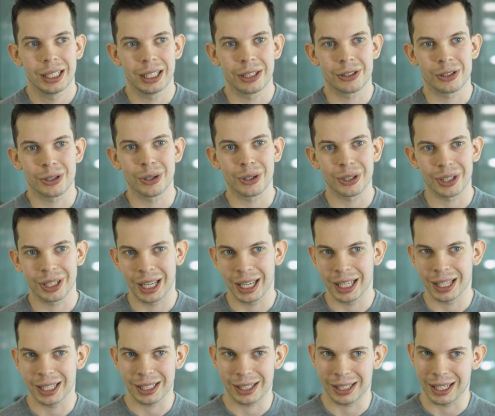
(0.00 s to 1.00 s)
it's not
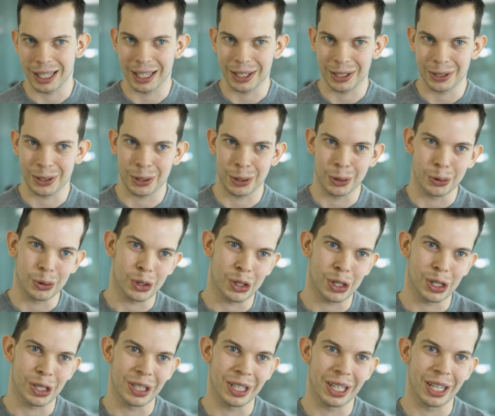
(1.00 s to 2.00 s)
Haelixa uh,
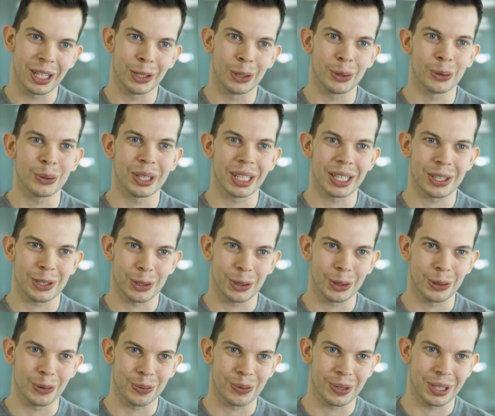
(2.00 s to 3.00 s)
solution alone that
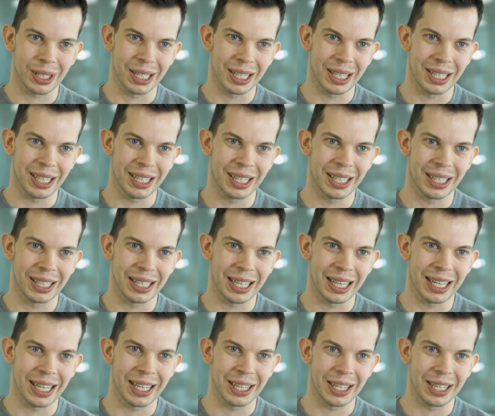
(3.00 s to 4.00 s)
solves uh,
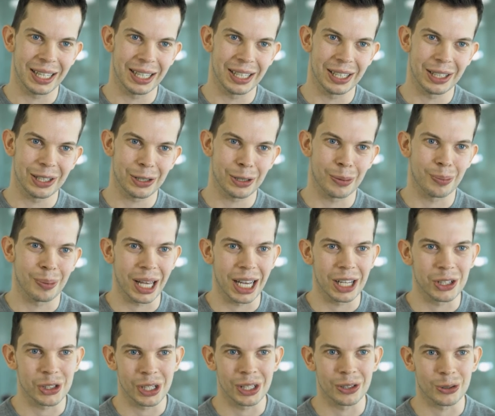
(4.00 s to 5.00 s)
the
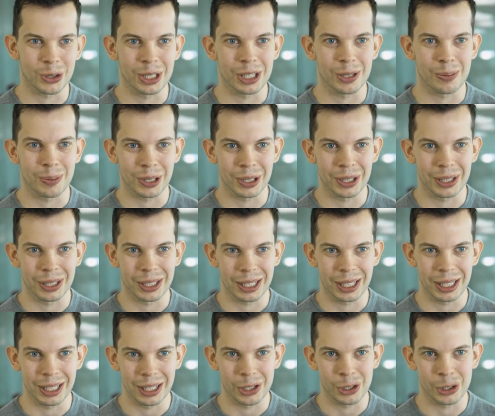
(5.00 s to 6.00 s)
supply chain
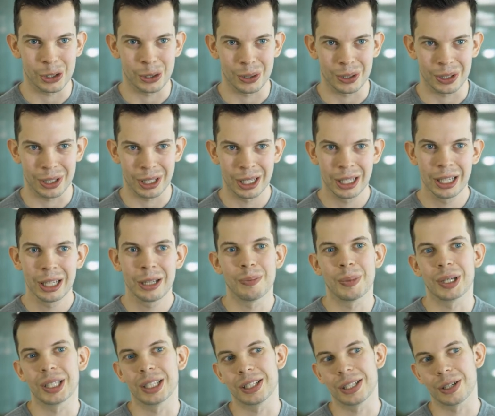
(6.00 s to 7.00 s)
transparency issues,
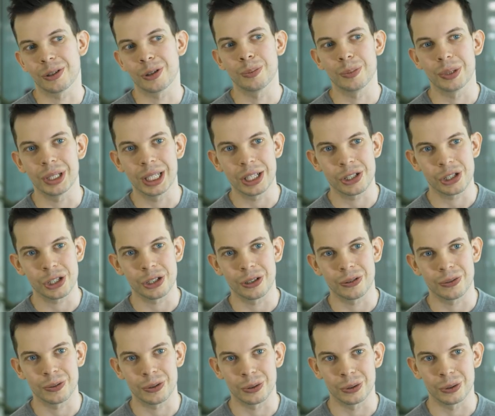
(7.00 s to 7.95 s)
but it's a combination of